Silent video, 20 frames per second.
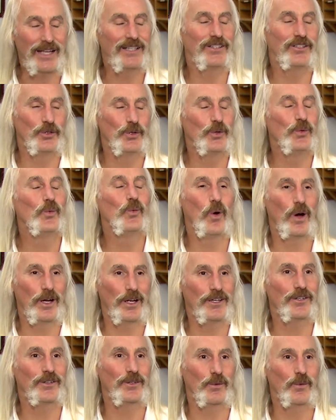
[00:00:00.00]
do
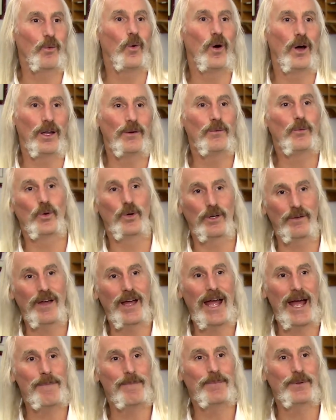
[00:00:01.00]
wonder what would have
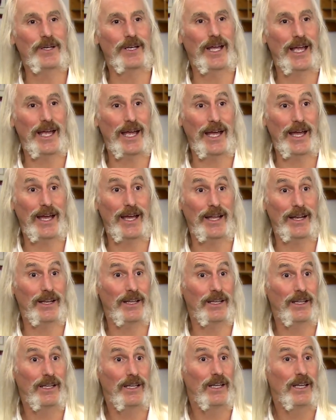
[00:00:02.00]
happened had
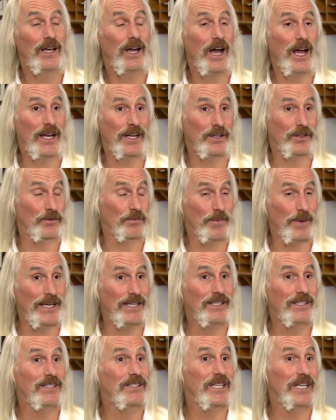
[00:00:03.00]
I either
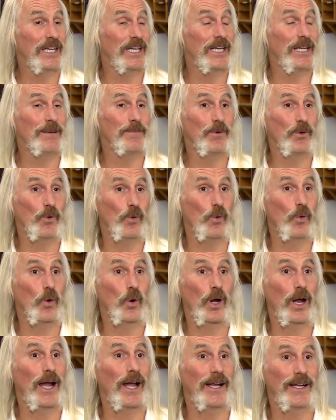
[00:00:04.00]
made the team
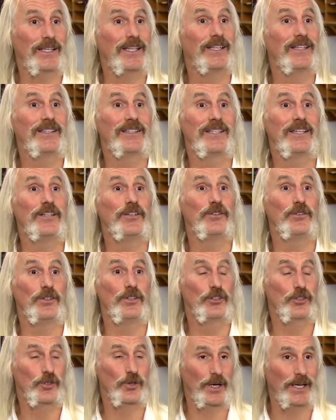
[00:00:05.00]
or I had continued to
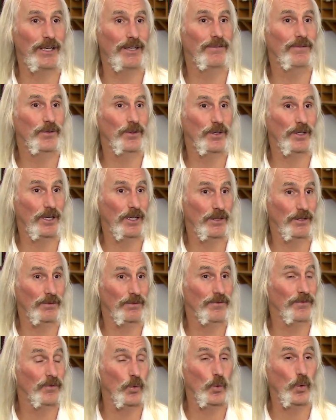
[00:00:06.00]
train for another
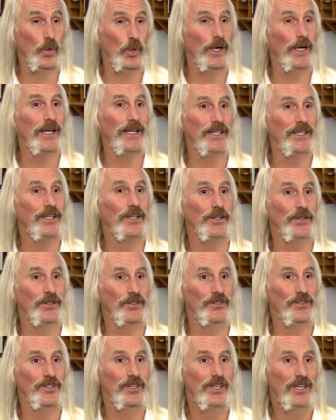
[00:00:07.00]
4 or 8
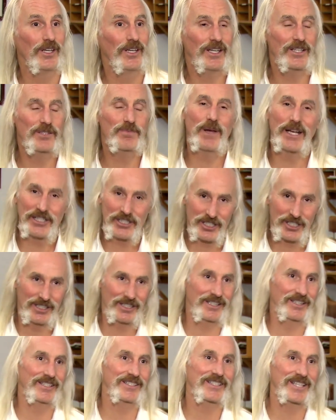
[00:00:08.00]
years,
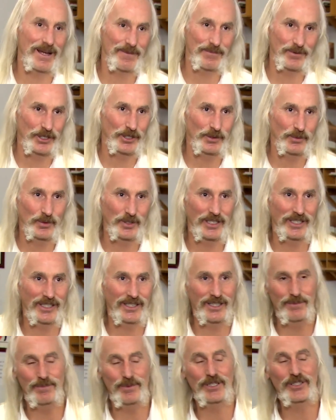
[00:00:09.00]
especially this time of year when the
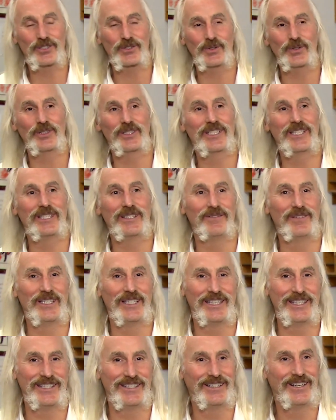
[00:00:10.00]
Olympics are on
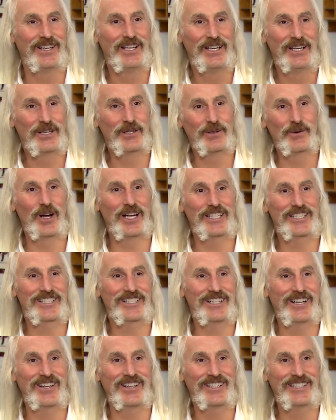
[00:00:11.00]
TV and you're
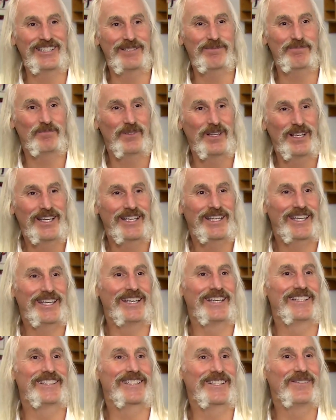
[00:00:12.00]
watching all these
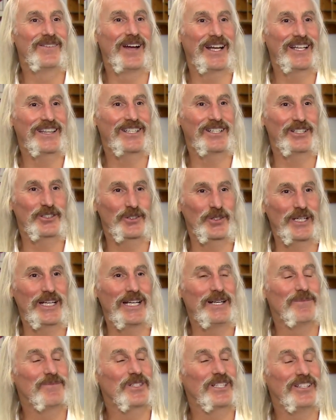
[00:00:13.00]
kids live out their
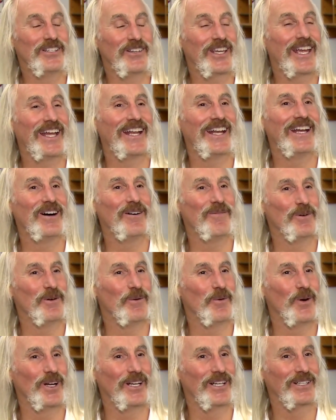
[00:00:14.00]
dreams and you can't help but
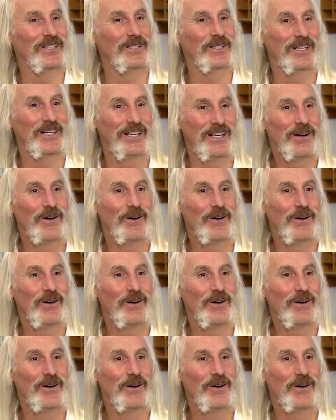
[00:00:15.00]
wonder